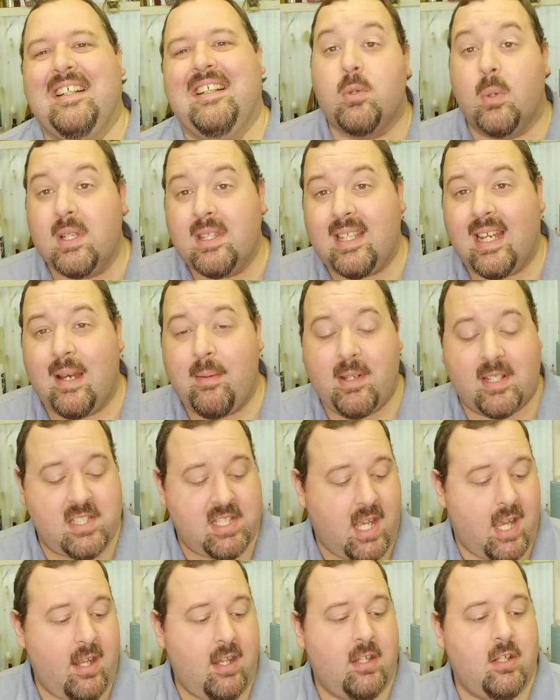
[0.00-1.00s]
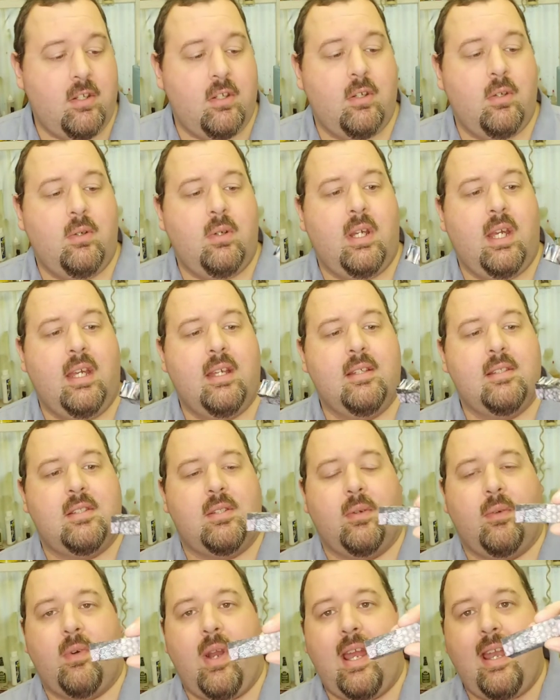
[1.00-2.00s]
So one thing I'm excited to do
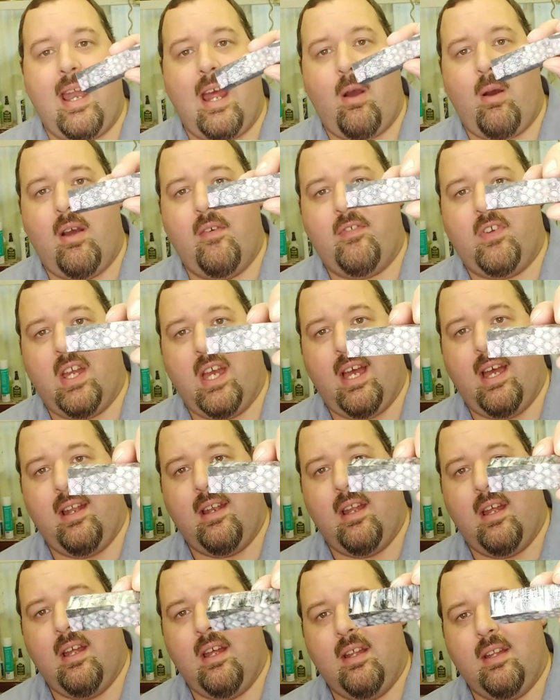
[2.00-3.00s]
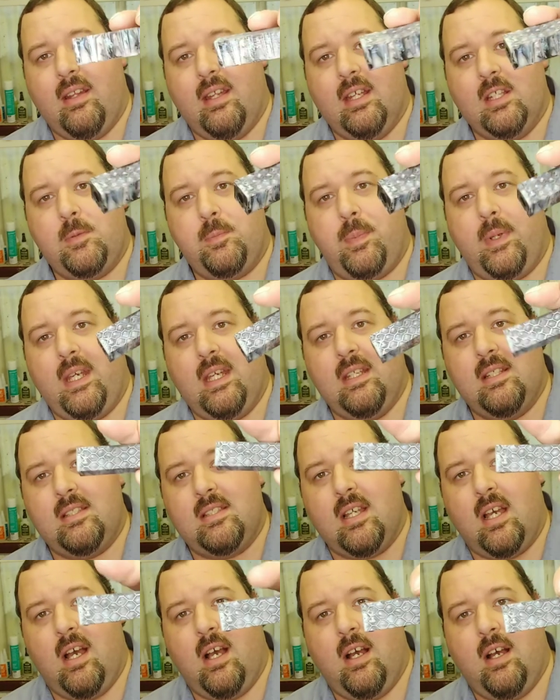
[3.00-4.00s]
is right now I've got this
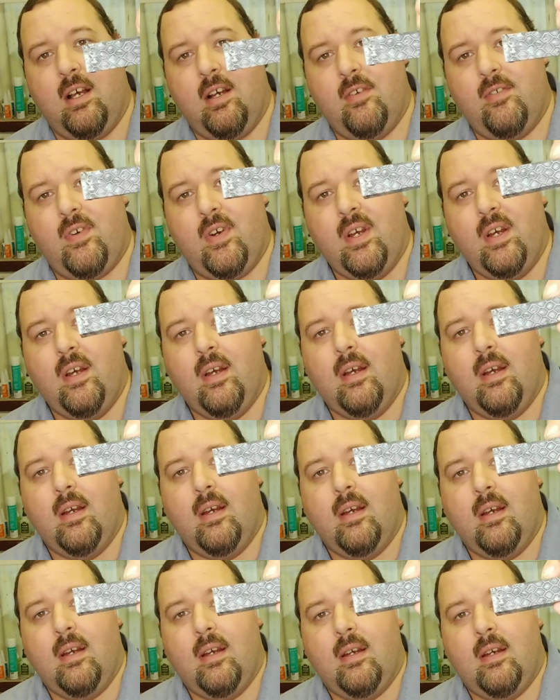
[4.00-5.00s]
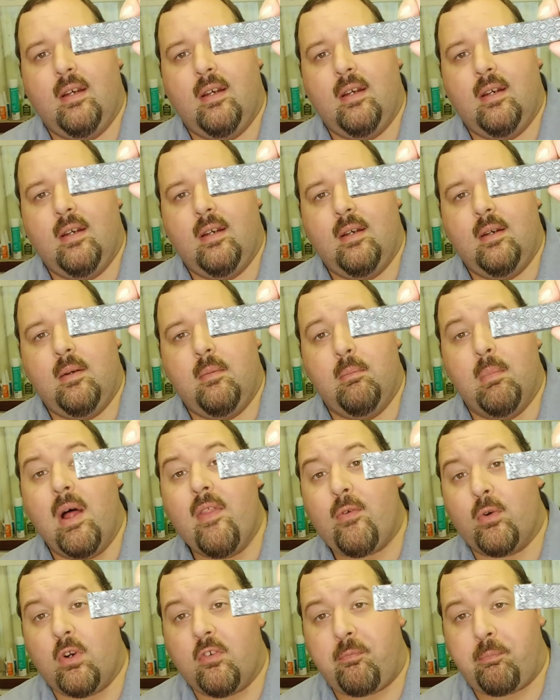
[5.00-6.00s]
piece of
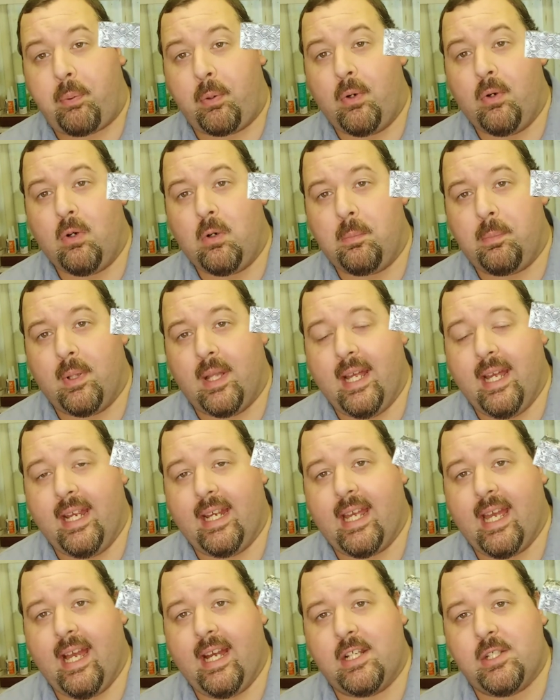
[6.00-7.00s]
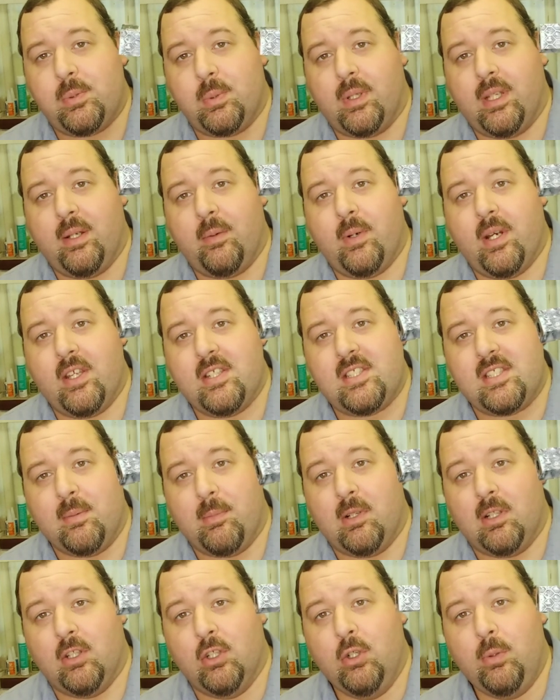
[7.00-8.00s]
mother of pearl blank actually with
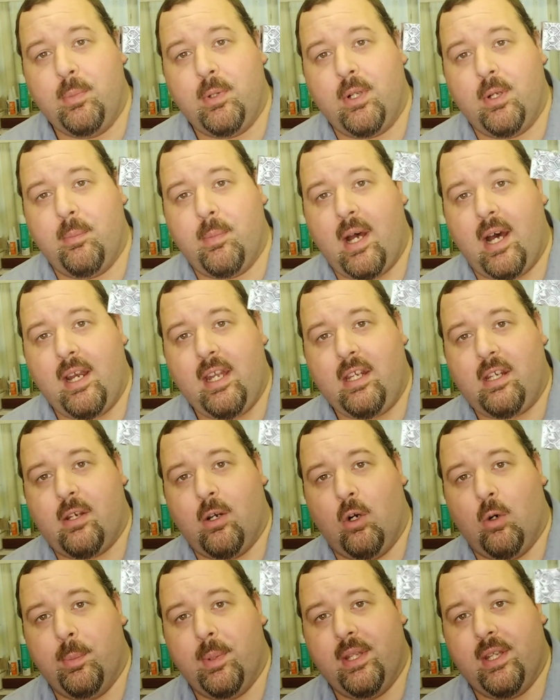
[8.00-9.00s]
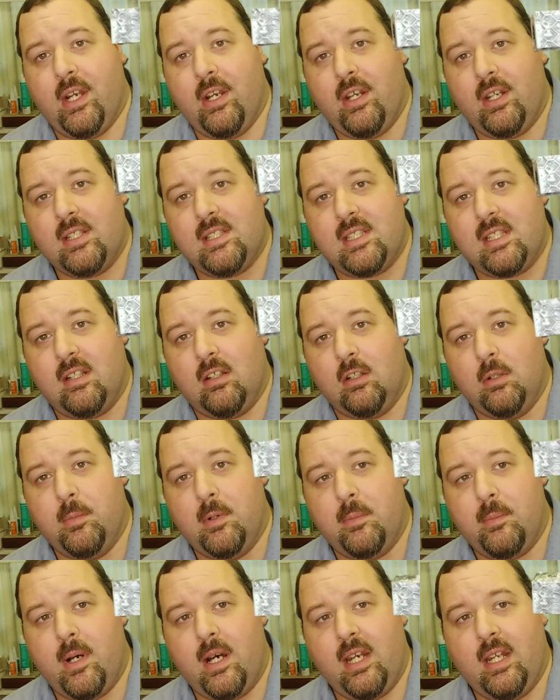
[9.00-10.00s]
some aluminum honeycomb in there. You can see the
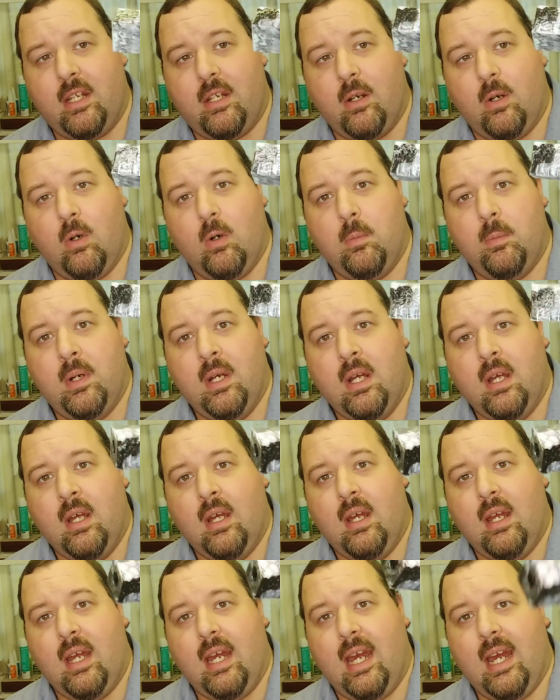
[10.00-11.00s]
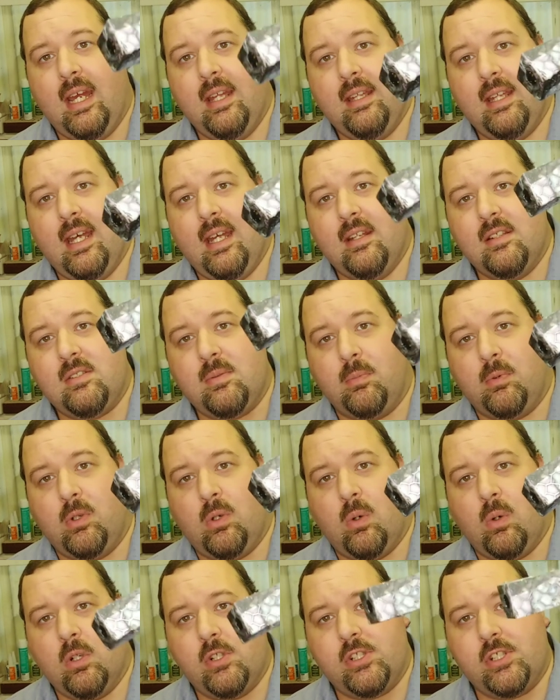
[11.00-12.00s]
aluminum honeycomb, and then some
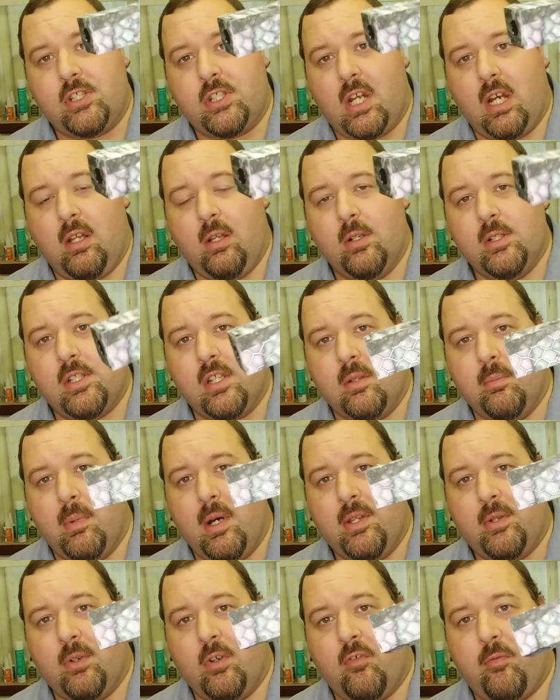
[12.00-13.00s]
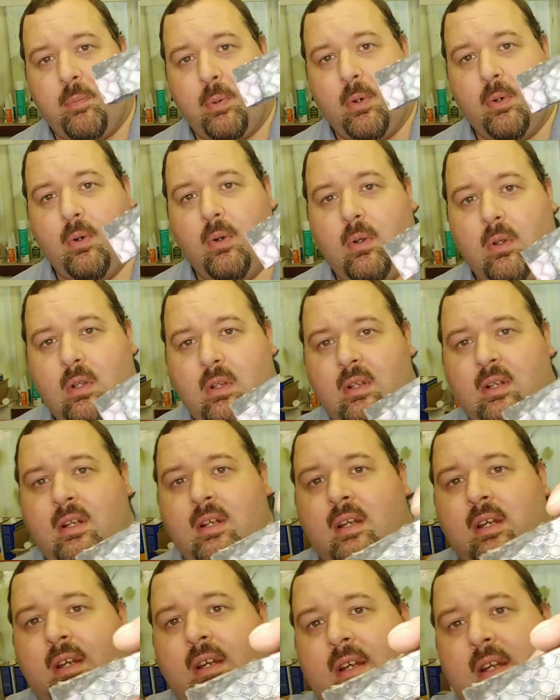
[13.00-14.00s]
gorgeous colors of the mother of pearl,
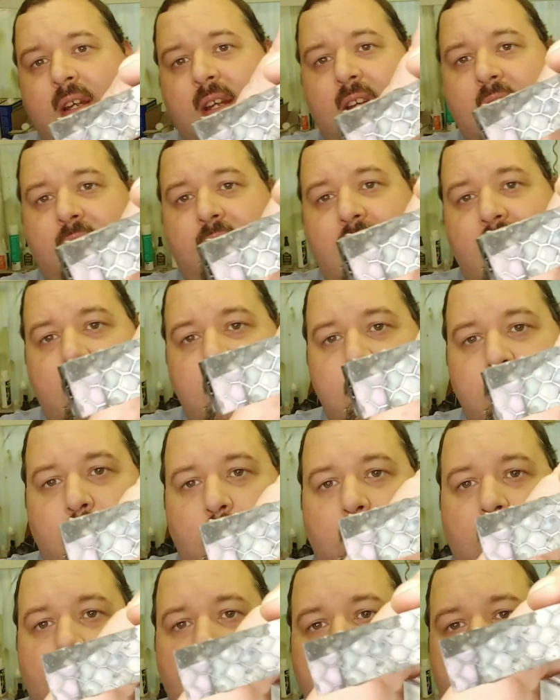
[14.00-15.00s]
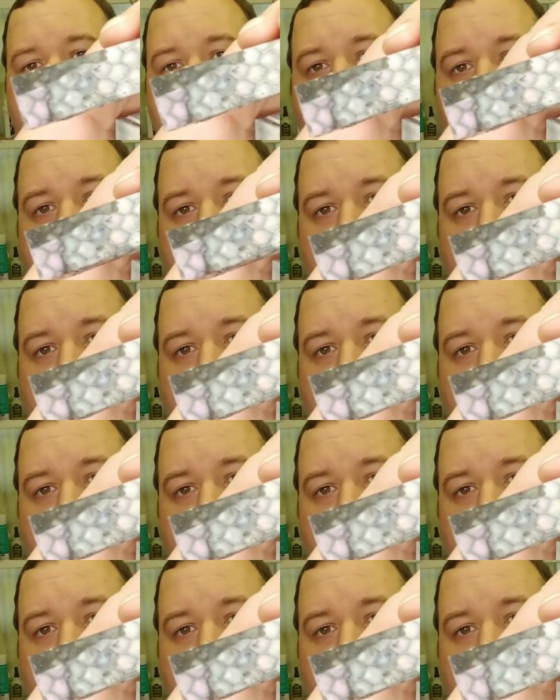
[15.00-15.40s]
if that'll show up.